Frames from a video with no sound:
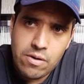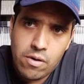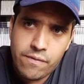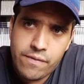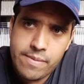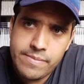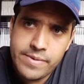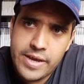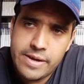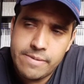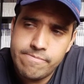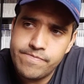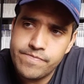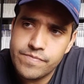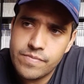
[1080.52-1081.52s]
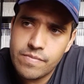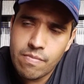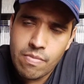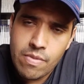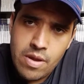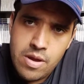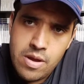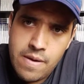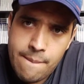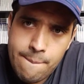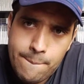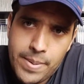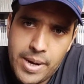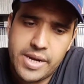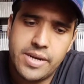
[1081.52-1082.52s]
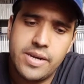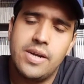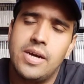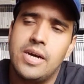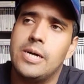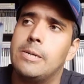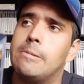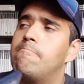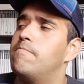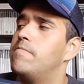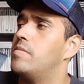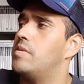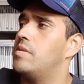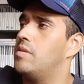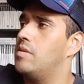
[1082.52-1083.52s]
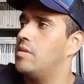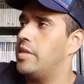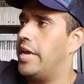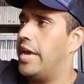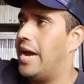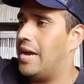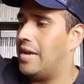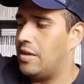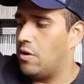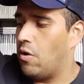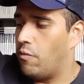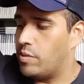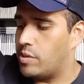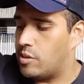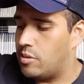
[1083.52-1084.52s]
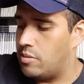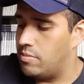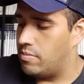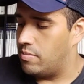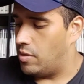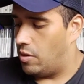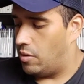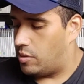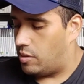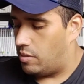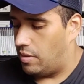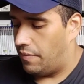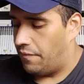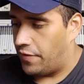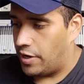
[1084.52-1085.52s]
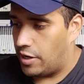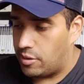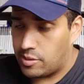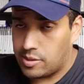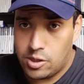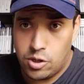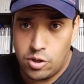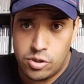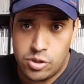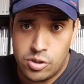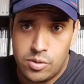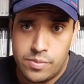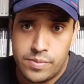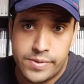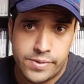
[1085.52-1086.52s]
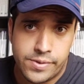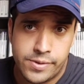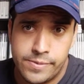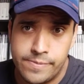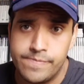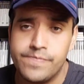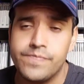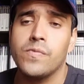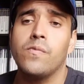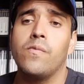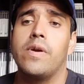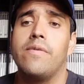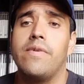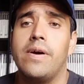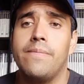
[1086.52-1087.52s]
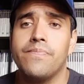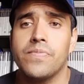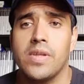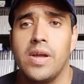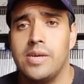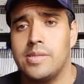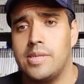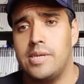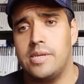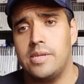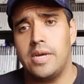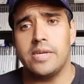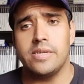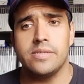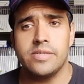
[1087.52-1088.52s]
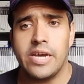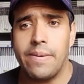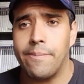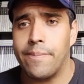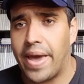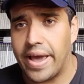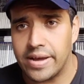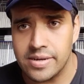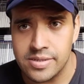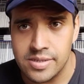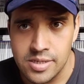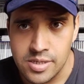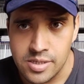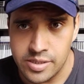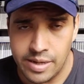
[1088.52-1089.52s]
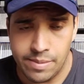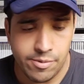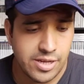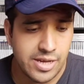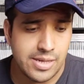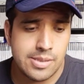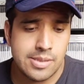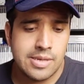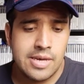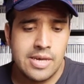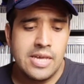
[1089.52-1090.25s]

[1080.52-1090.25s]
all of them here. But yeah, I always, in videos on YouTube or wherever, I see like Jam Pack demo disc,